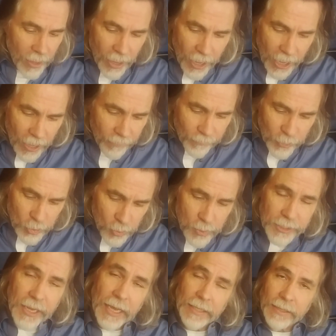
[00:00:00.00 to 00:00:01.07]
If you
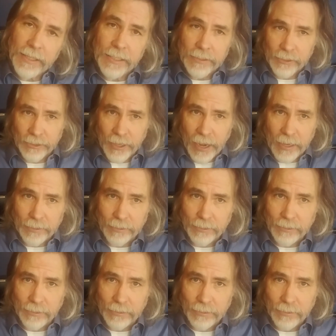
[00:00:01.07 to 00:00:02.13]
get these
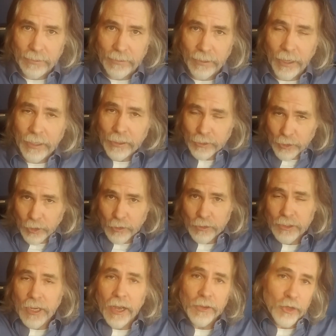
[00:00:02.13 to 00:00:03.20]
tests and it
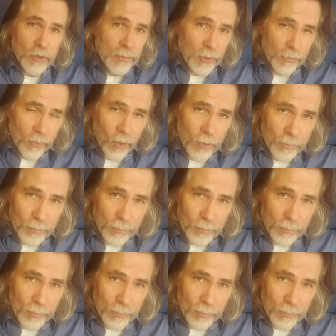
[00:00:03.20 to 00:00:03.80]
turns out you perform